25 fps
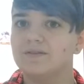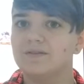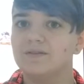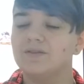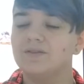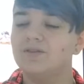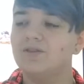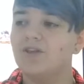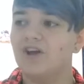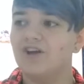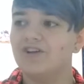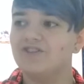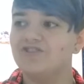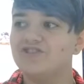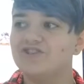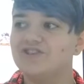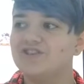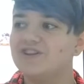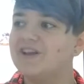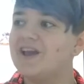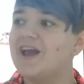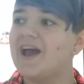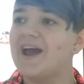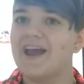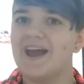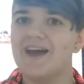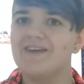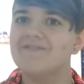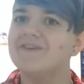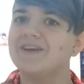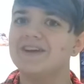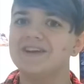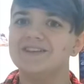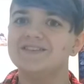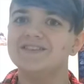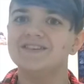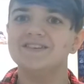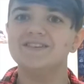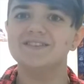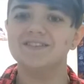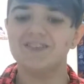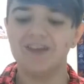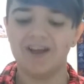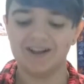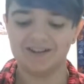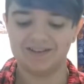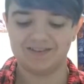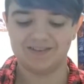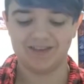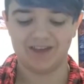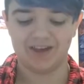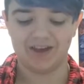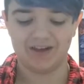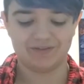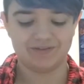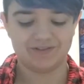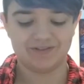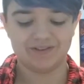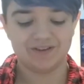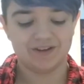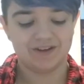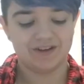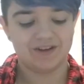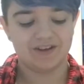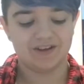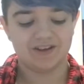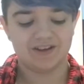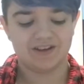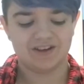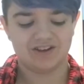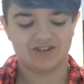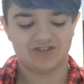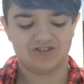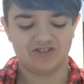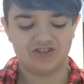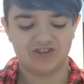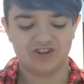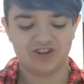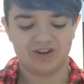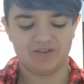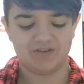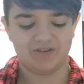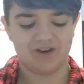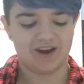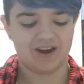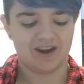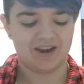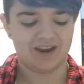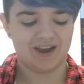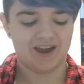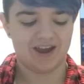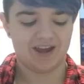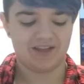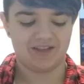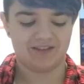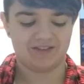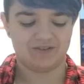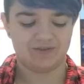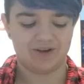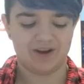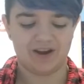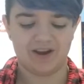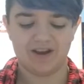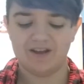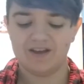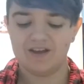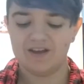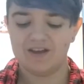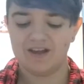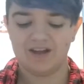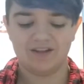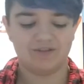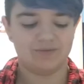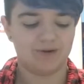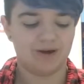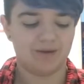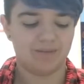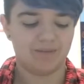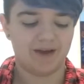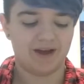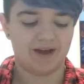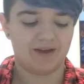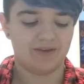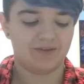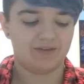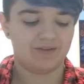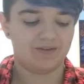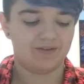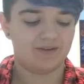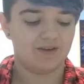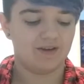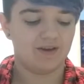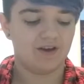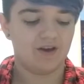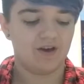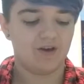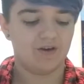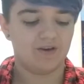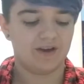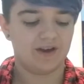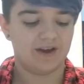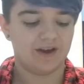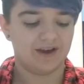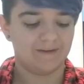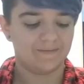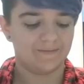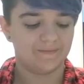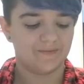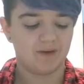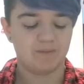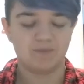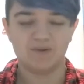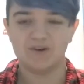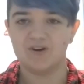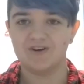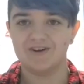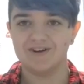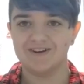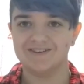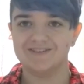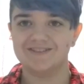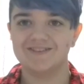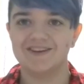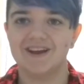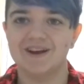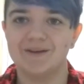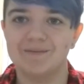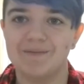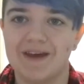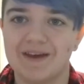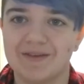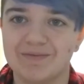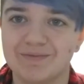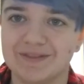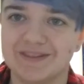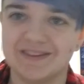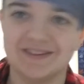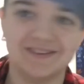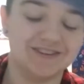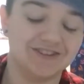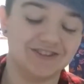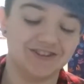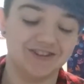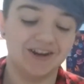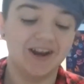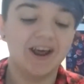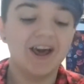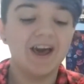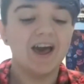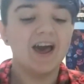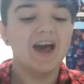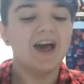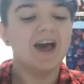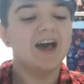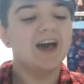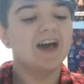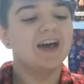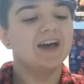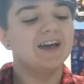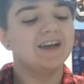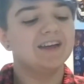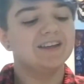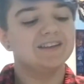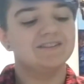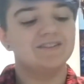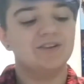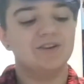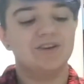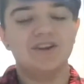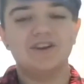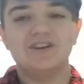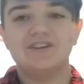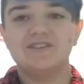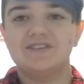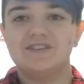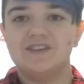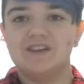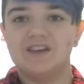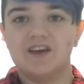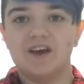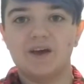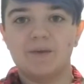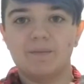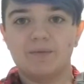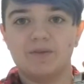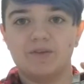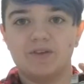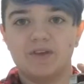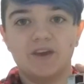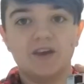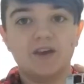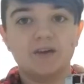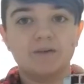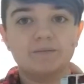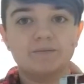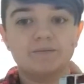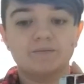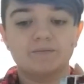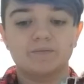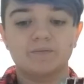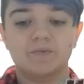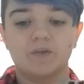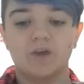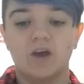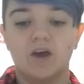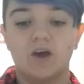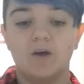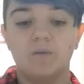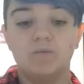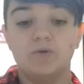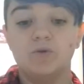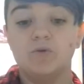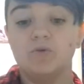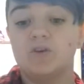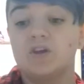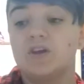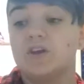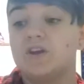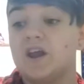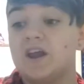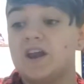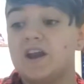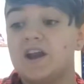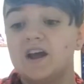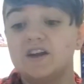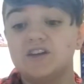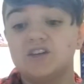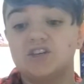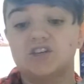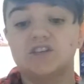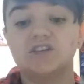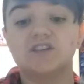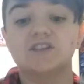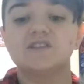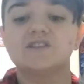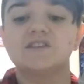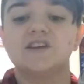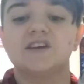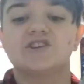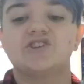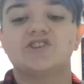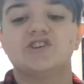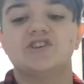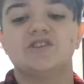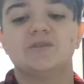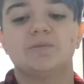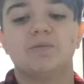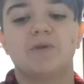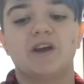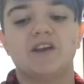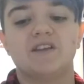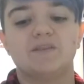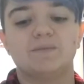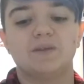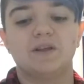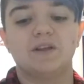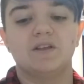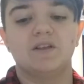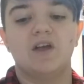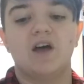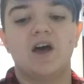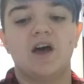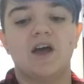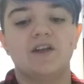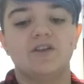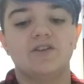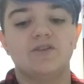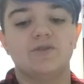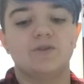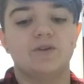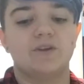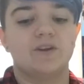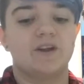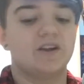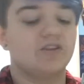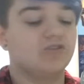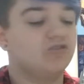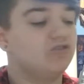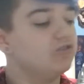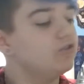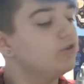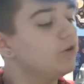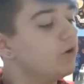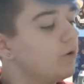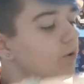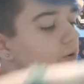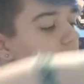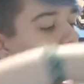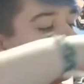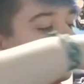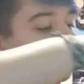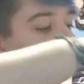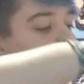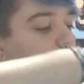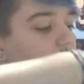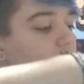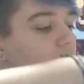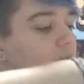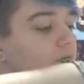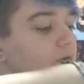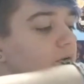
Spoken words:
logically, I have 18 slots left. It should, right? Yeah, that's right. That's right, math. Okay, I'm an artist, not a mathematician. So here's the thing. You can, and actually, this actually surprised me a lot. You can actually hold,